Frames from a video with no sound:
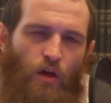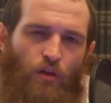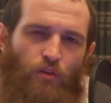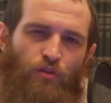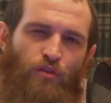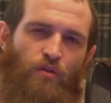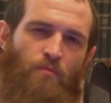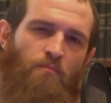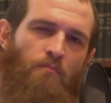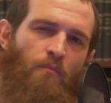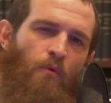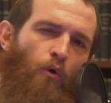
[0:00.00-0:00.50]

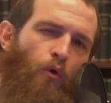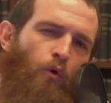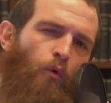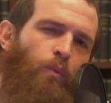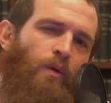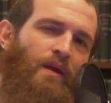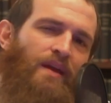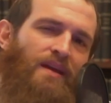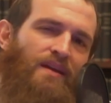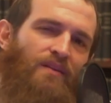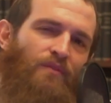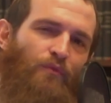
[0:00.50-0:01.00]
The more
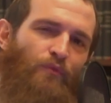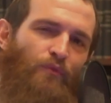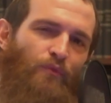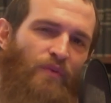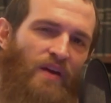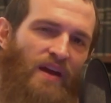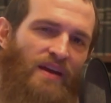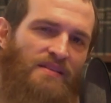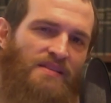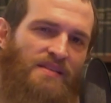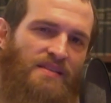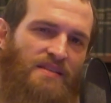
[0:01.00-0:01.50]
we
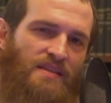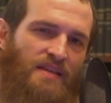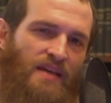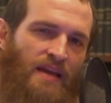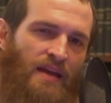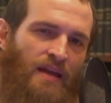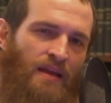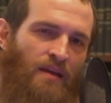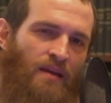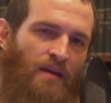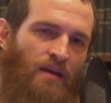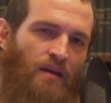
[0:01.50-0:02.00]
invest
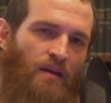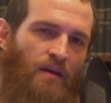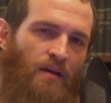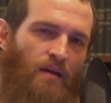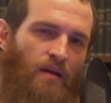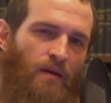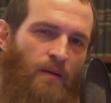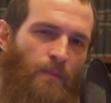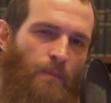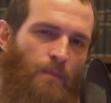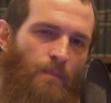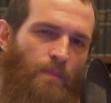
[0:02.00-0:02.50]
in
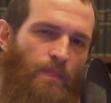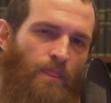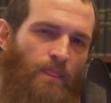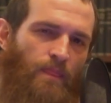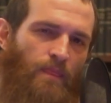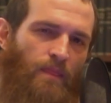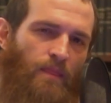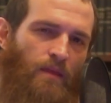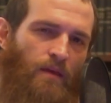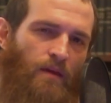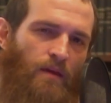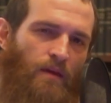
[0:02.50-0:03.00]

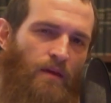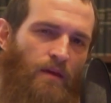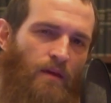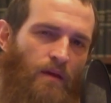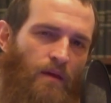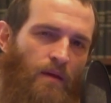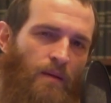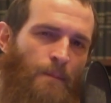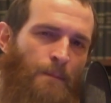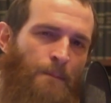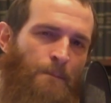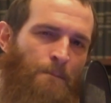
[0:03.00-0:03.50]

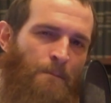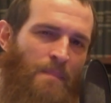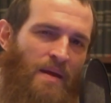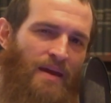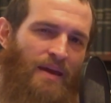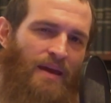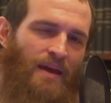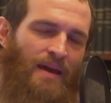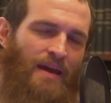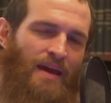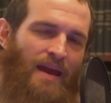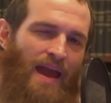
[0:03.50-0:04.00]

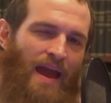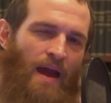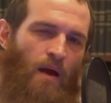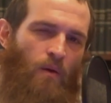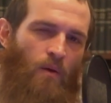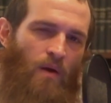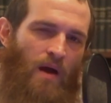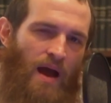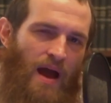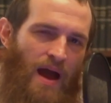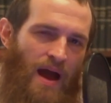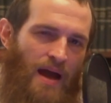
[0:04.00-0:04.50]
making
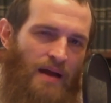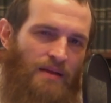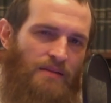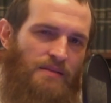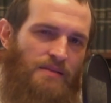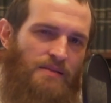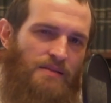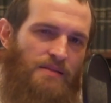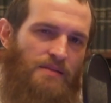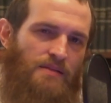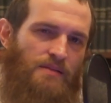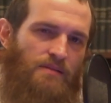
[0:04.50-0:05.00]
our
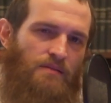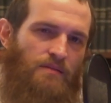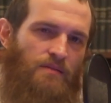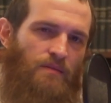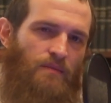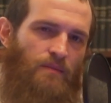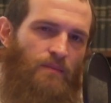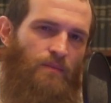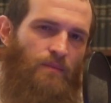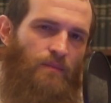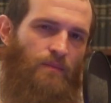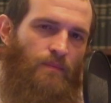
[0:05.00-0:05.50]
hearts,
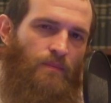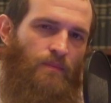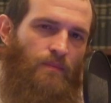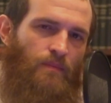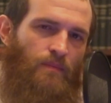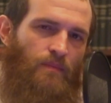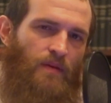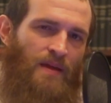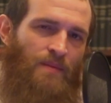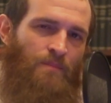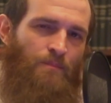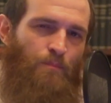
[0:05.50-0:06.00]

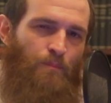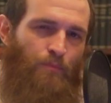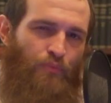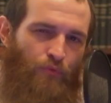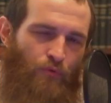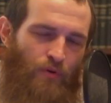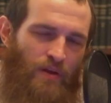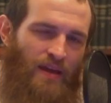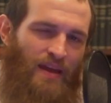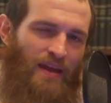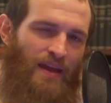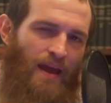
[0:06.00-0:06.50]
in
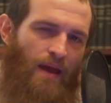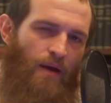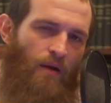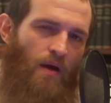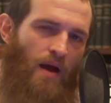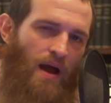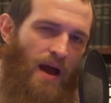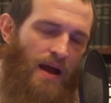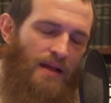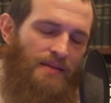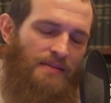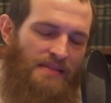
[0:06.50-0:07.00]
bringing our
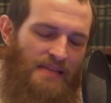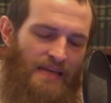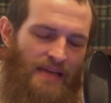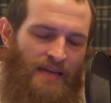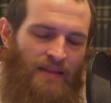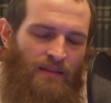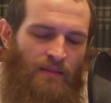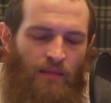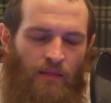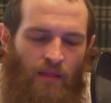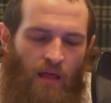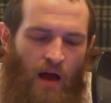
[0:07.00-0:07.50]
hearts
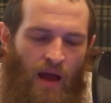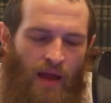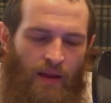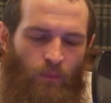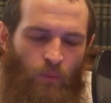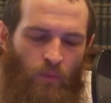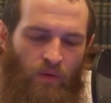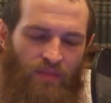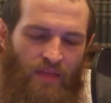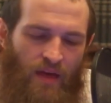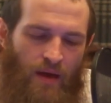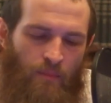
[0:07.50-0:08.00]
in
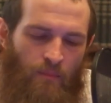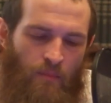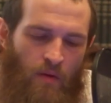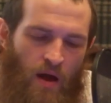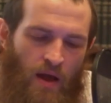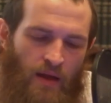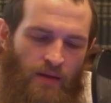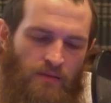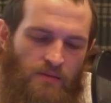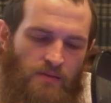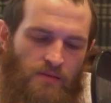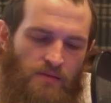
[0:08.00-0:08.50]
line with our
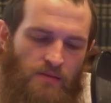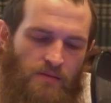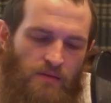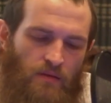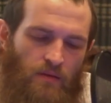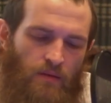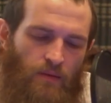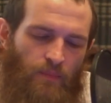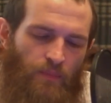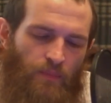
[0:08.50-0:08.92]
minds,